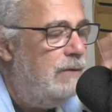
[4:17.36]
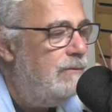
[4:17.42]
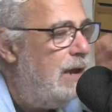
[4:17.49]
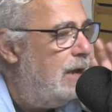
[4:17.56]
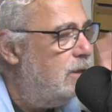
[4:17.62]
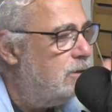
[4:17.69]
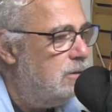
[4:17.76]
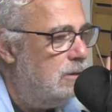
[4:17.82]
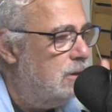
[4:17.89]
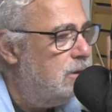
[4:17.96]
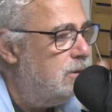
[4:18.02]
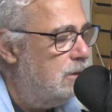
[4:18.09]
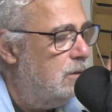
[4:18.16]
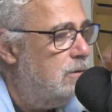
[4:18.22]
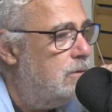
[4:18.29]
We have
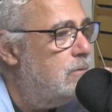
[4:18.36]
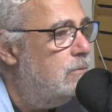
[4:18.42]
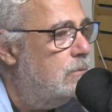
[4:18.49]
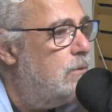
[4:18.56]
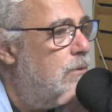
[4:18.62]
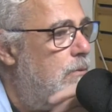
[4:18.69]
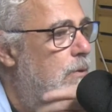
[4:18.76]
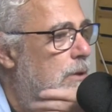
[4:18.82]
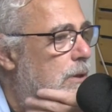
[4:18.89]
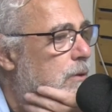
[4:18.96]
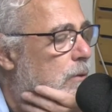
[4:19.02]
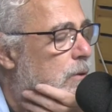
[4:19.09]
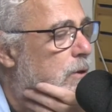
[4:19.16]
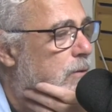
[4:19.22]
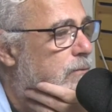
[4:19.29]
national listeners
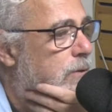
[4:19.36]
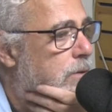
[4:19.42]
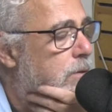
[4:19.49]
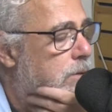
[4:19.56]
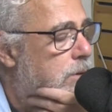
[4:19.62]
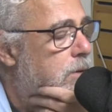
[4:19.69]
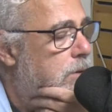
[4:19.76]
really all over.